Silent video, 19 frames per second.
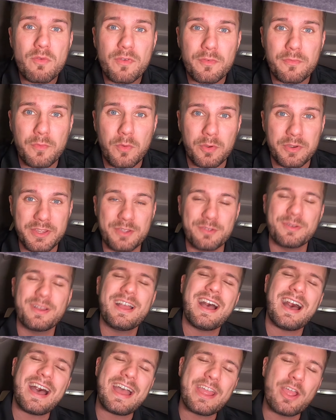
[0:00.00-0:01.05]
over for you.
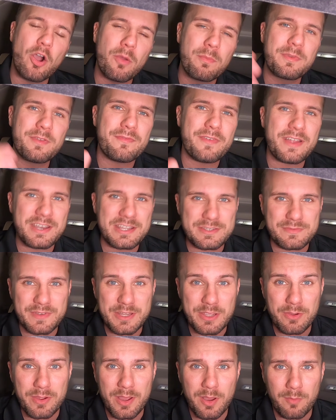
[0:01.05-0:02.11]
I hope you found this
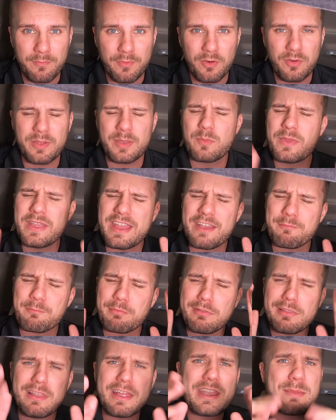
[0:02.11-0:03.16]
video helpful, and we have
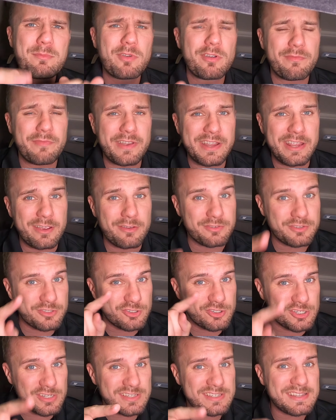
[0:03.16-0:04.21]
plenty more videos
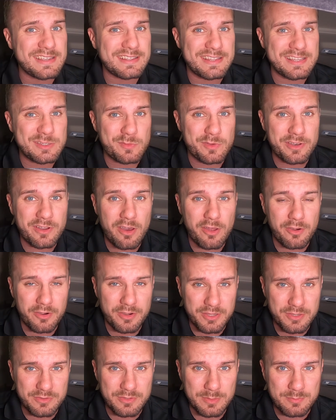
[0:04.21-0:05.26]
just like this one on our
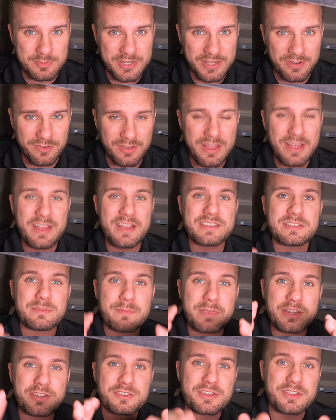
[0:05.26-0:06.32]
YouTube channel, so
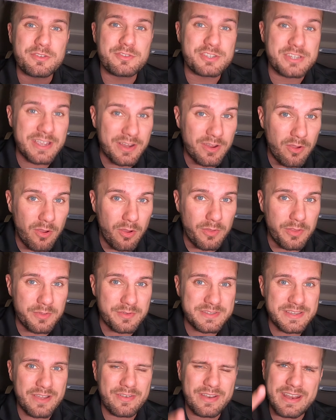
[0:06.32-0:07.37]
make sure you check all
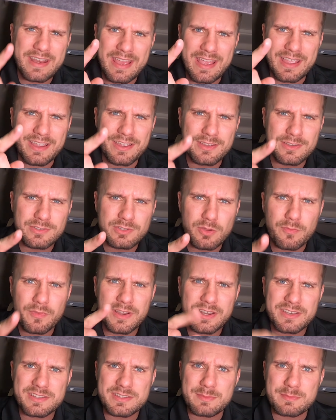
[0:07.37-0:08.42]
those out. And hey, don't
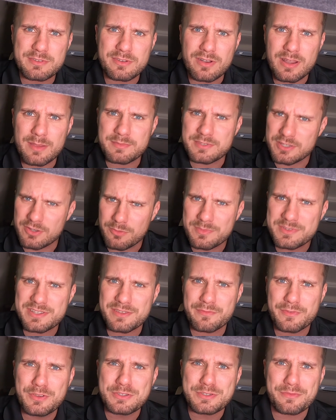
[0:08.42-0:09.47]
forget to subscribe so you don't miss
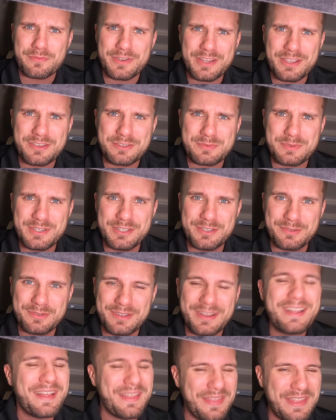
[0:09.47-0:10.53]
the future videos we do.
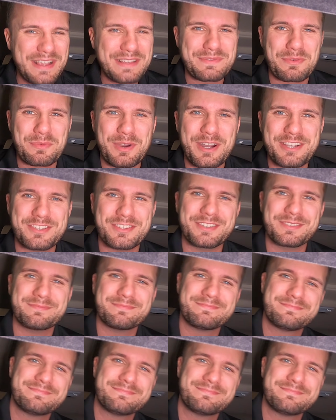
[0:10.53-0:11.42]
Thanks for watching.